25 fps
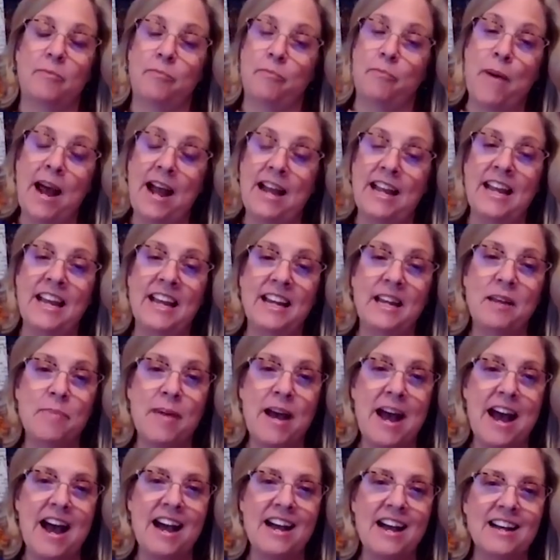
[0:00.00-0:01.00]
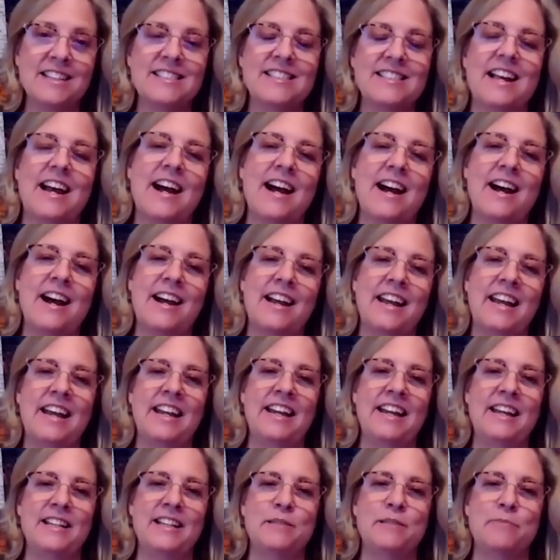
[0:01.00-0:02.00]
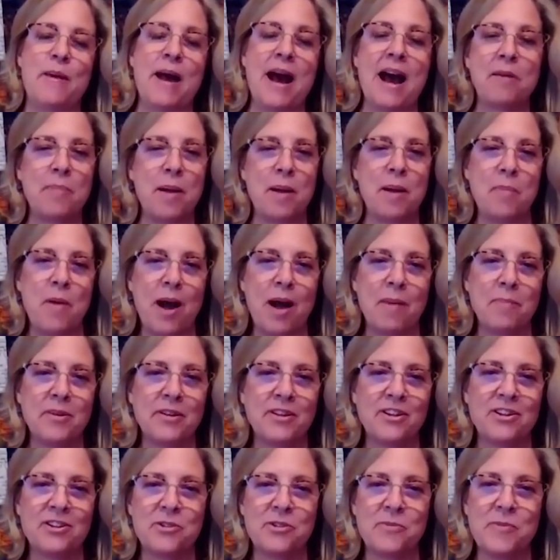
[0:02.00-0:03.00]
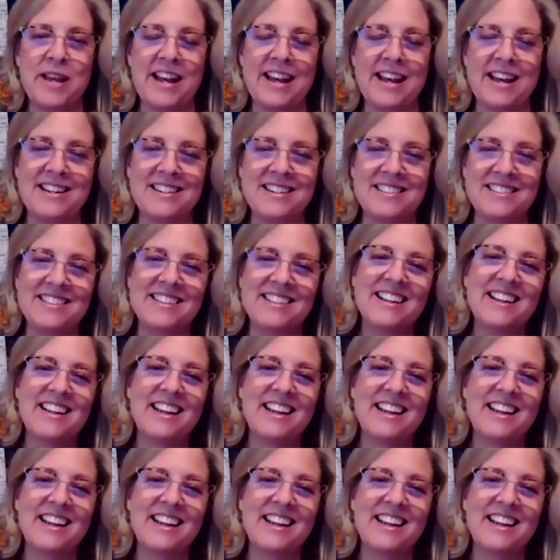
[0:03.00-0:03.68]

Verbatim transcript: By Annie Bags. Uh, Annie is back by popular demand